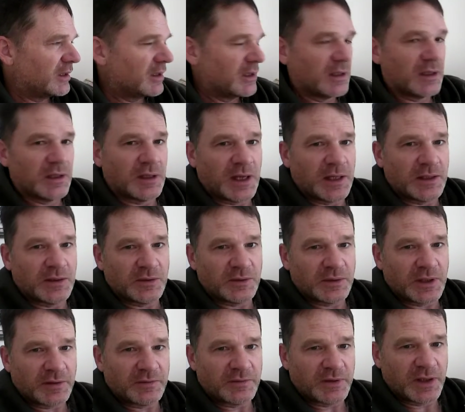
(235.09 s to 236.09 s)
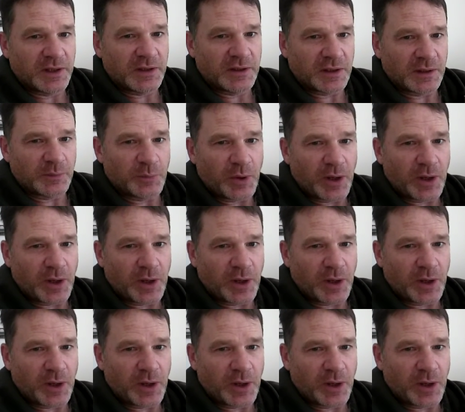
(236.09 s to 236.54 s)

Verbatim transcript: uh, I don't have anything